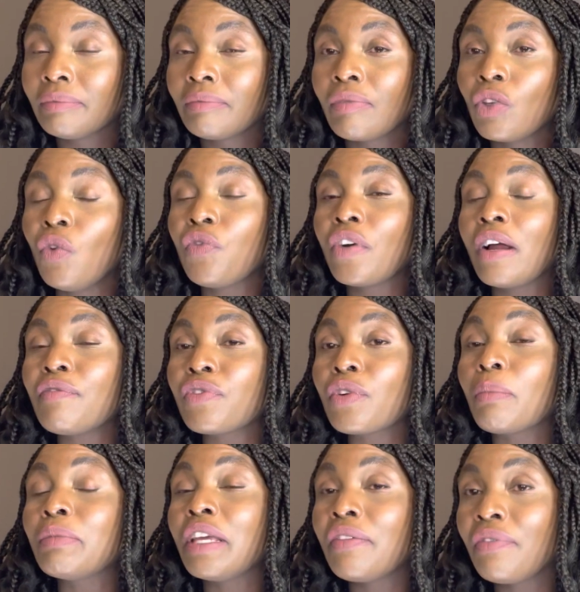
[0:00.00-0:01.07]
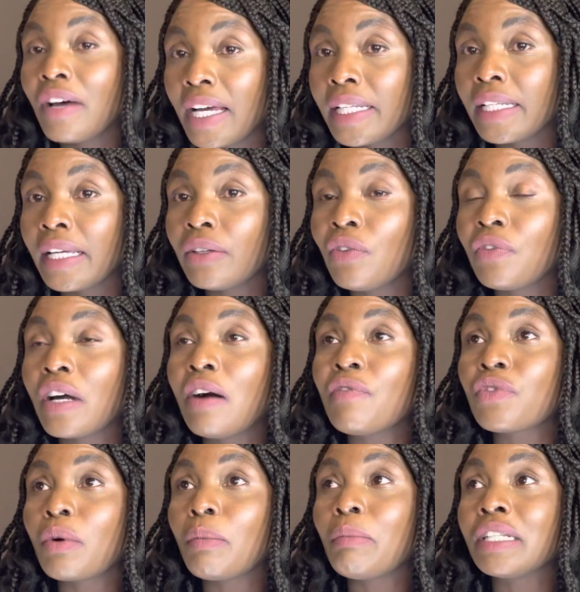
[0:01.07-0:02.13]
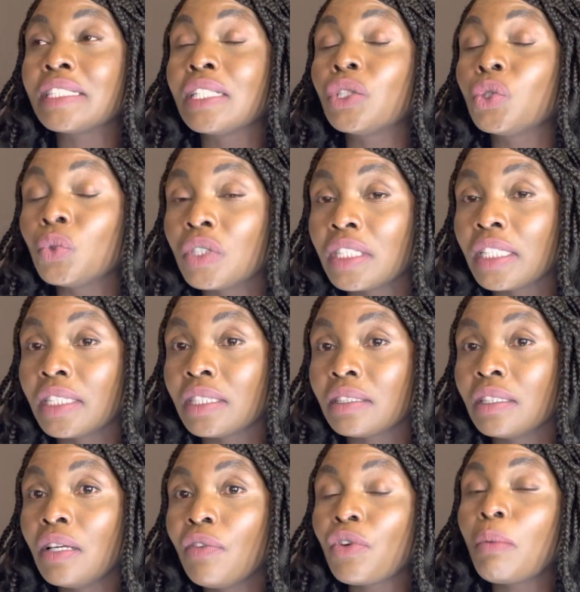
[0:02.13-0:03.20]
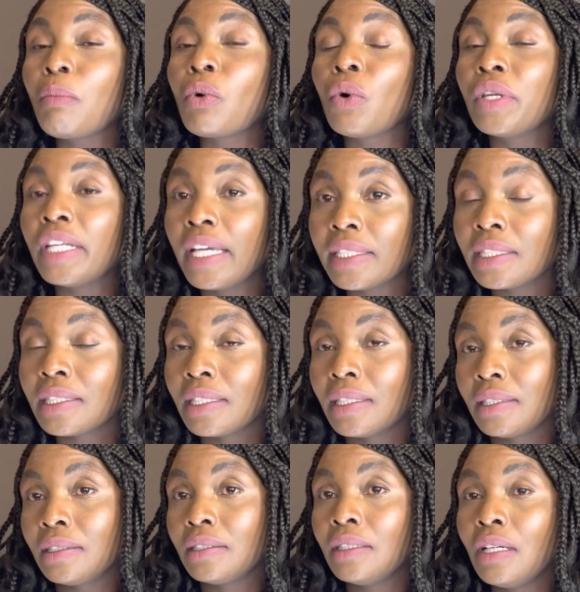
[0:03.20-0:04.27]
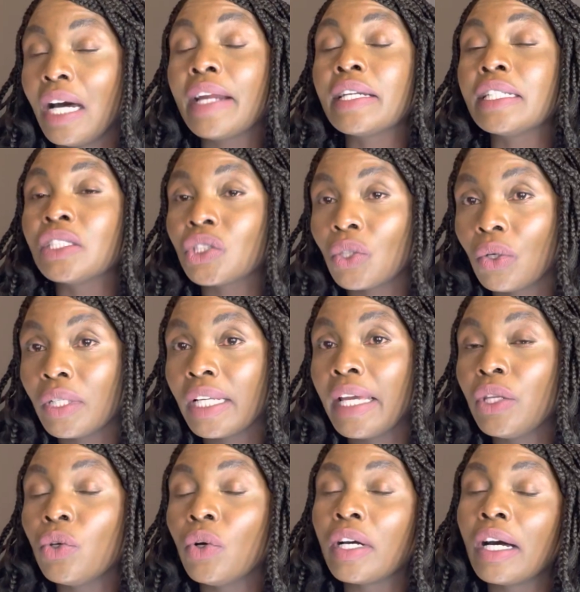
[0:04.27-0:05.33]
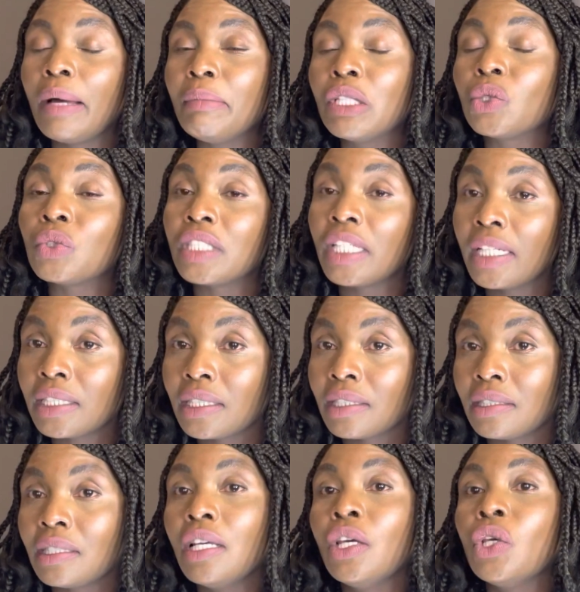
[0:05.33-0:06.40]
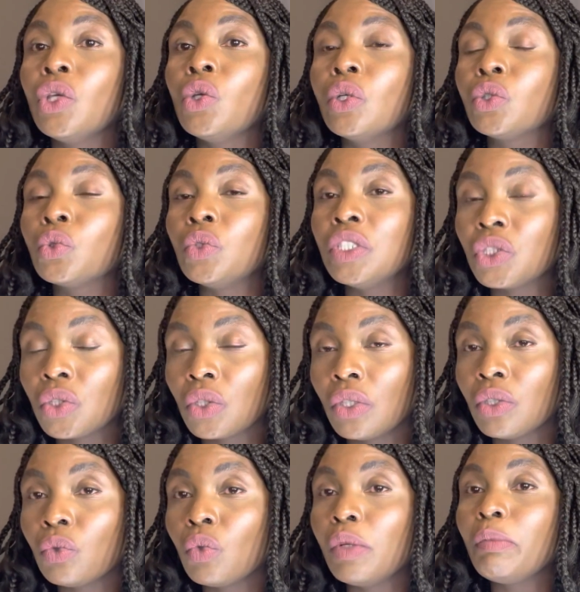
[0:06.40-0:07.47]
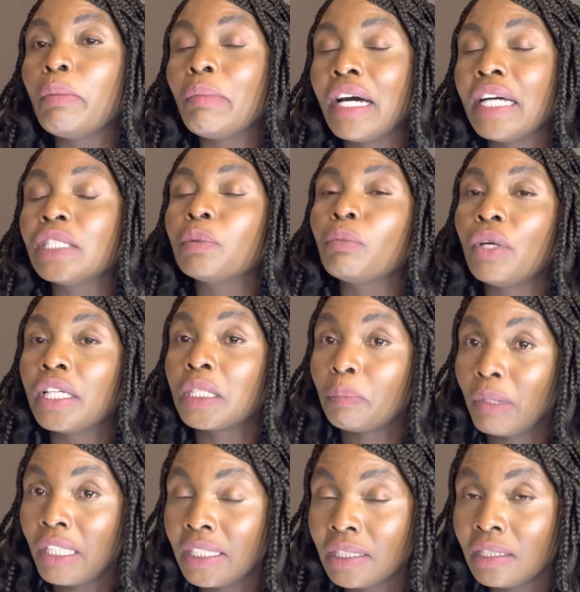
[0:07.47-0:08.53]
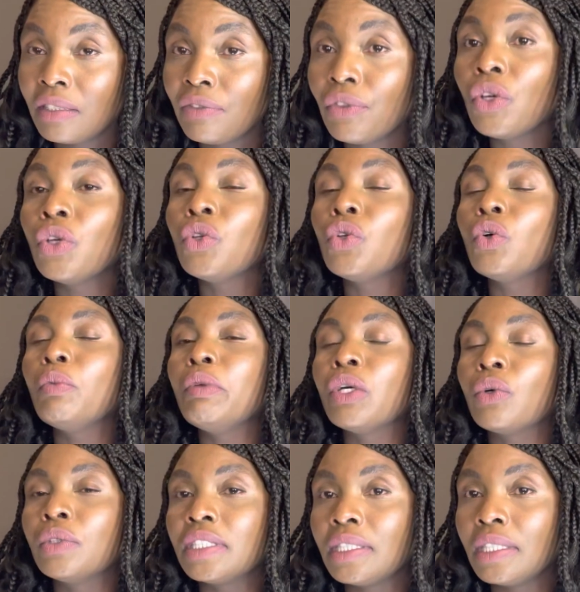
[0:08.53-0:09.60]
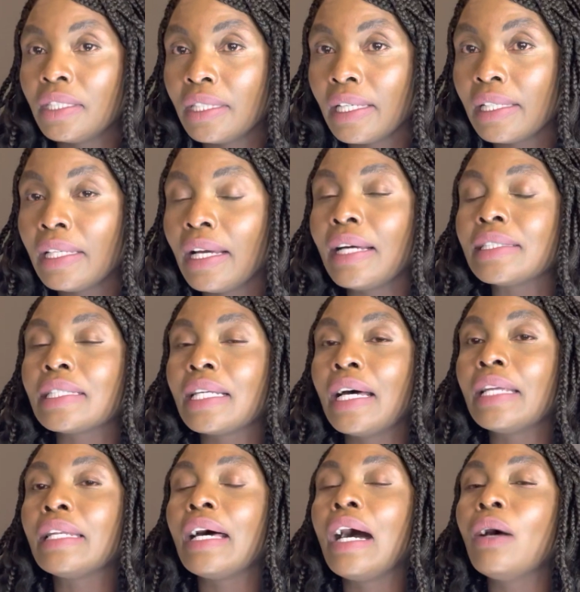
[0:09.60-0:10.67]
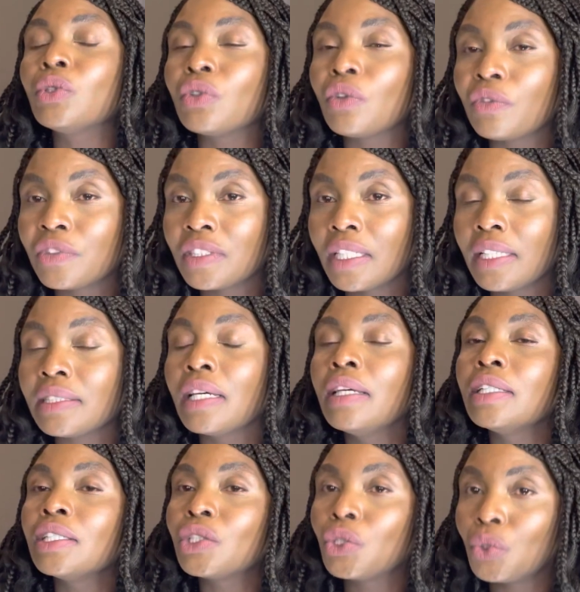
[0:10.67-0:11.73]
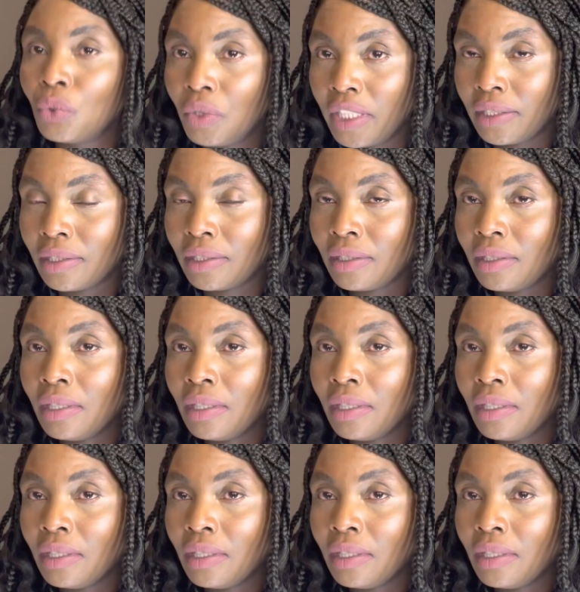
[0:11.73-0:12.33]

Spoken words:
You've come from Nevada, you've come from Massachusetts, from Connecticut, Arizona, and you're coming to Texas. Your tuition will be much more expensive. You'll be considered as an out-of-state student.